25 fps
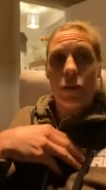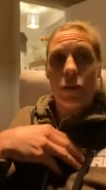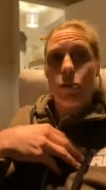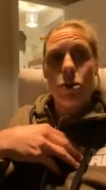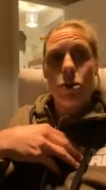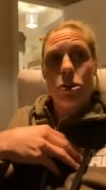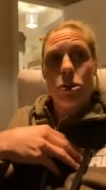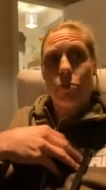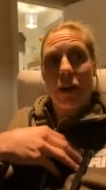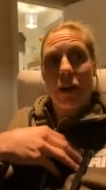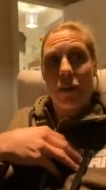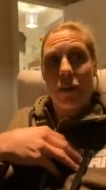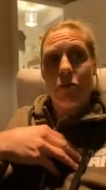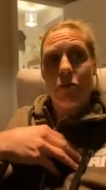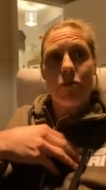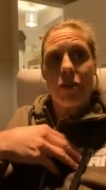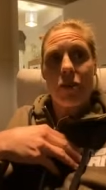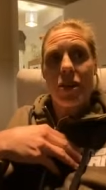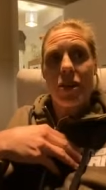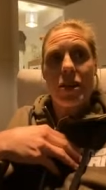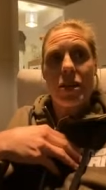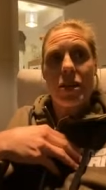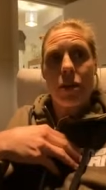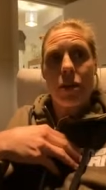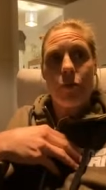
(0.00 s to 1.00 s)
It was about
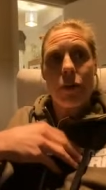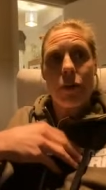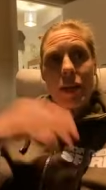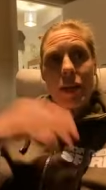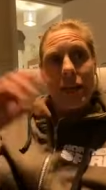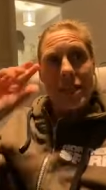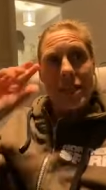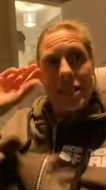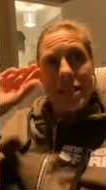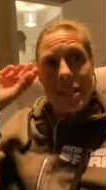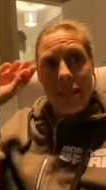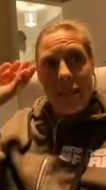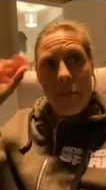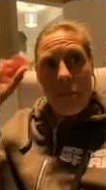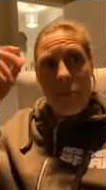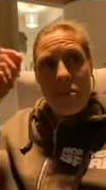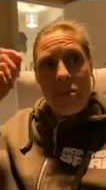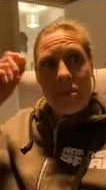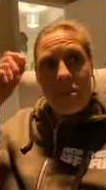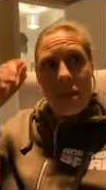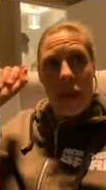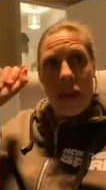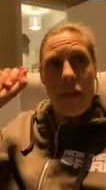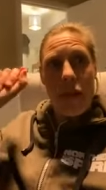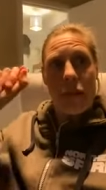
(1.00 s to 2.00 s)
freedom.
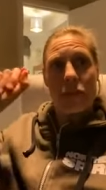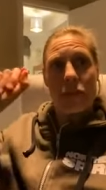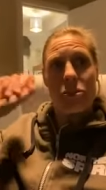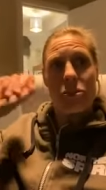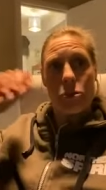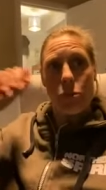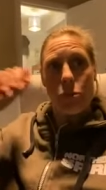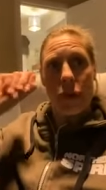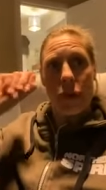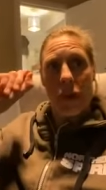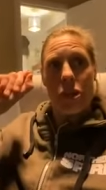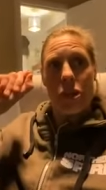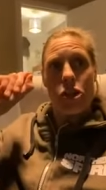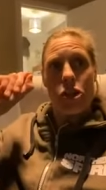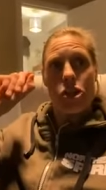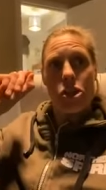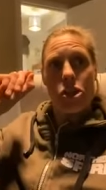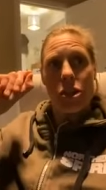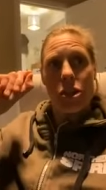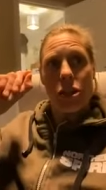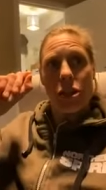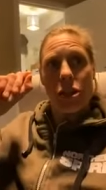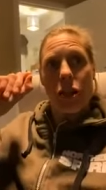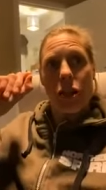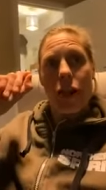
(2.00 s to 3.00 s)
Something
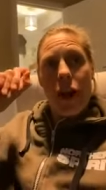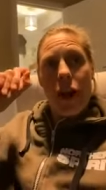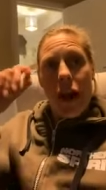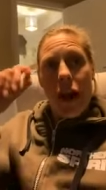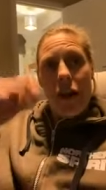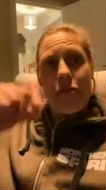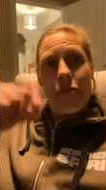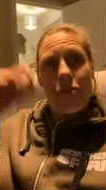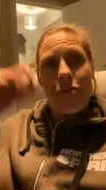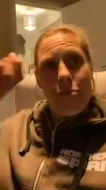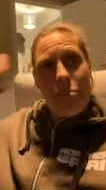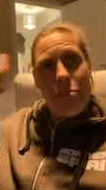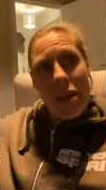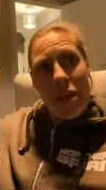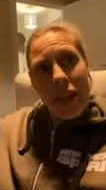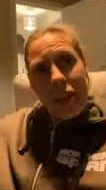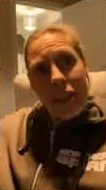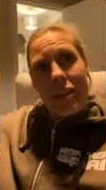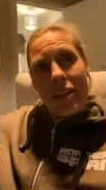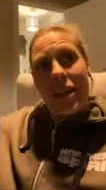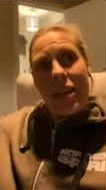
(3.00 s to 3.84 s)
switched. And from that